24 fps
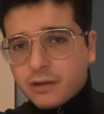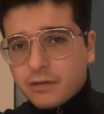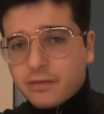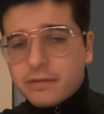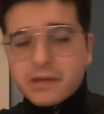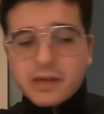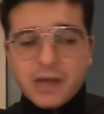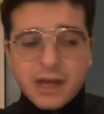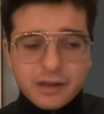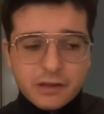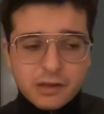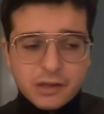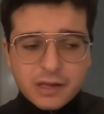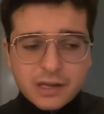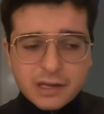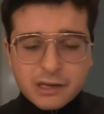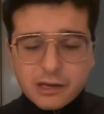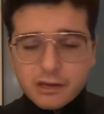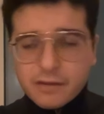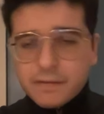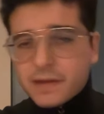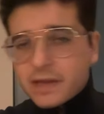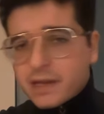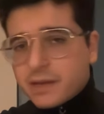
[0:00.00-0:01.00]
the
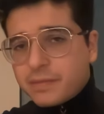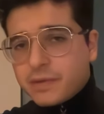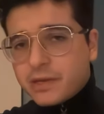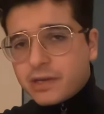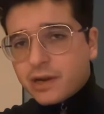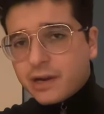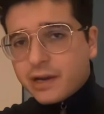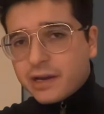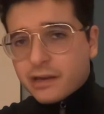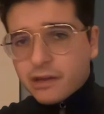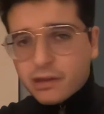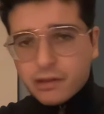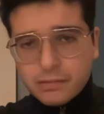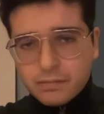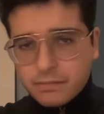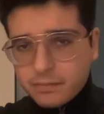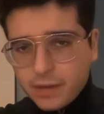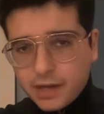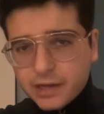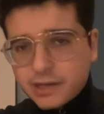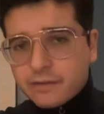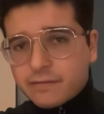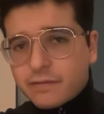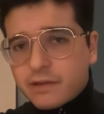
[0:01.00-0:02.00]
Essenes, the Ebionites,
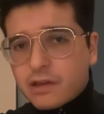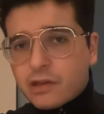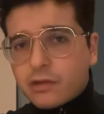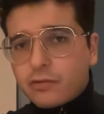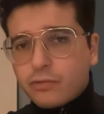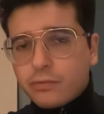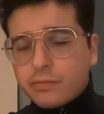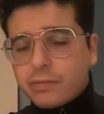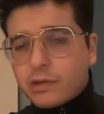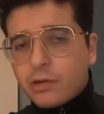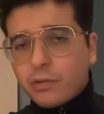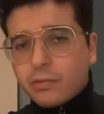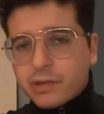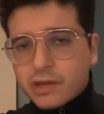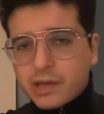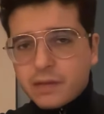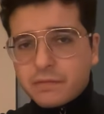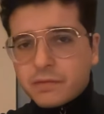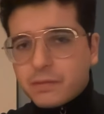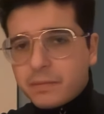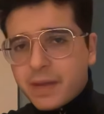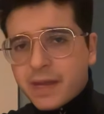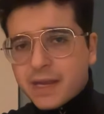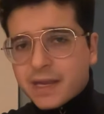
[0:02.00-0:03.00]
any of these groups don't
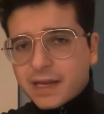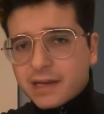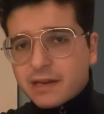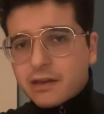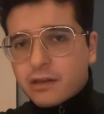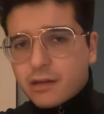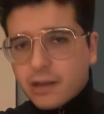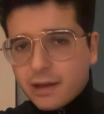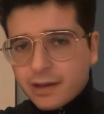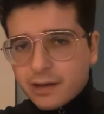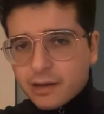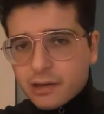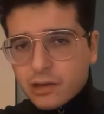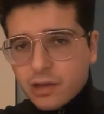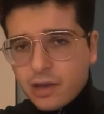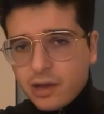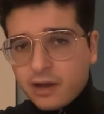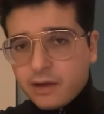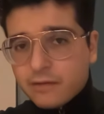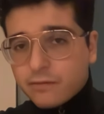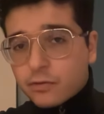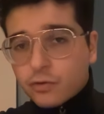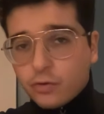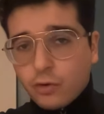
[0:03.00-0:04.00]
seem to make any sense.
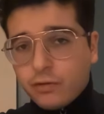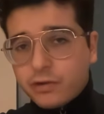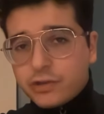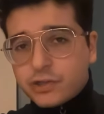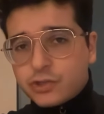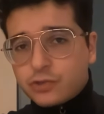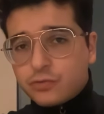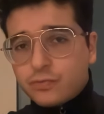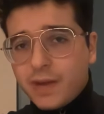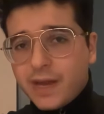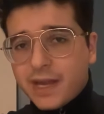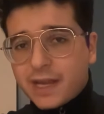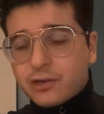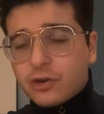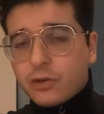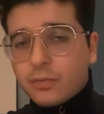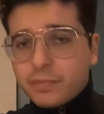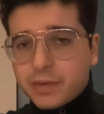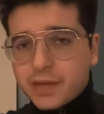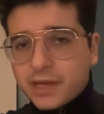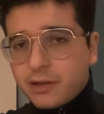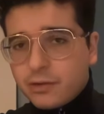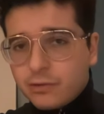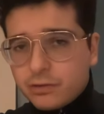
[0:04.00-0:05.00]
If you're going to make an
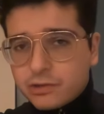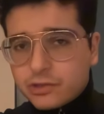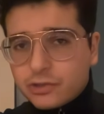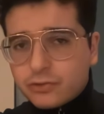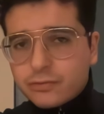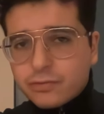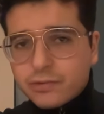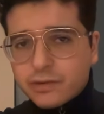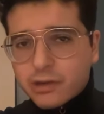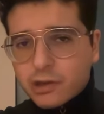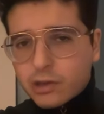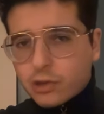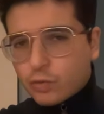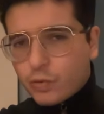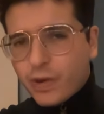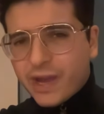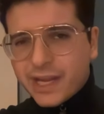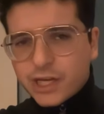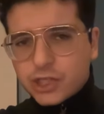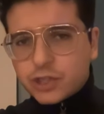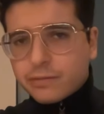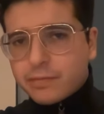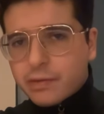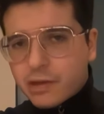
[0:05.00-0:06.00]
appeal to a
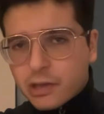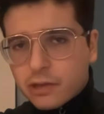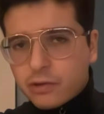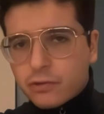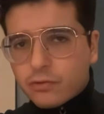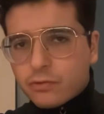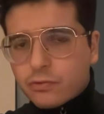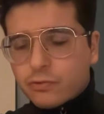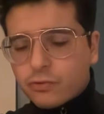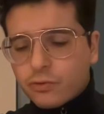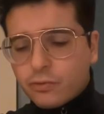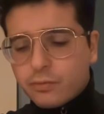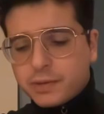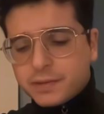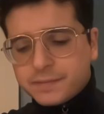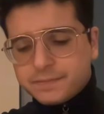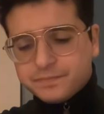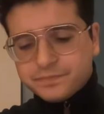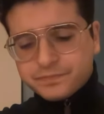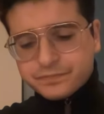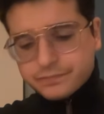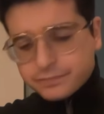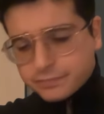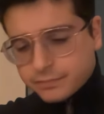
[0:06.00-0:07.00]
strange, obscure group,
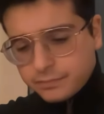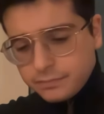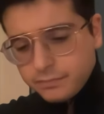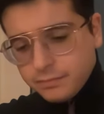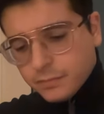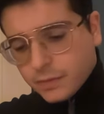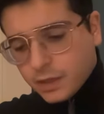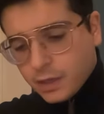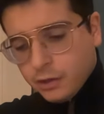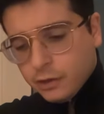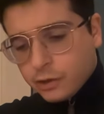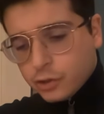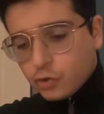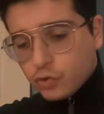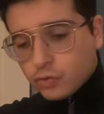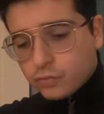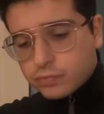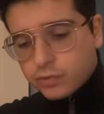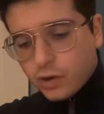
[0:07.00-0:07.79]
you would